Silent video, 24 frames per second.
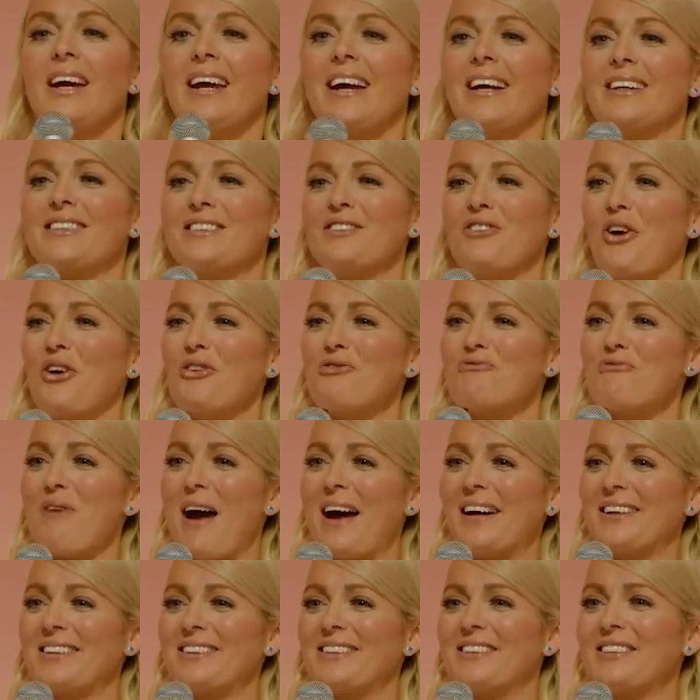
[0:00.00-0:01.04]
It's not a
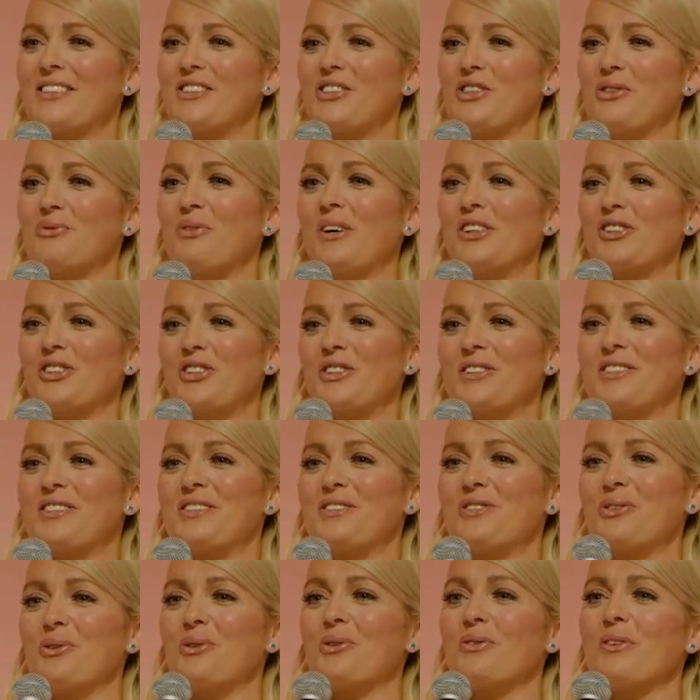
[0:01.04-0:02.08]
rags to riches
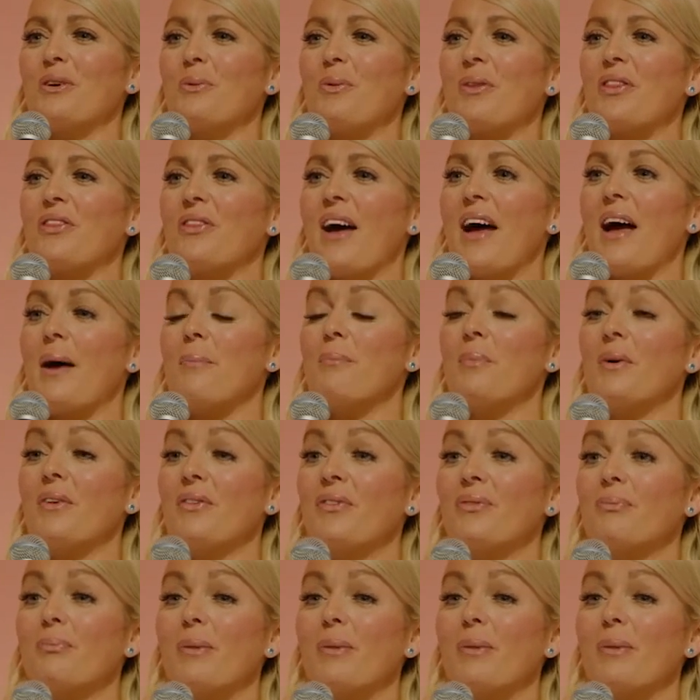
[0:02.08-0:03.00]
story with them.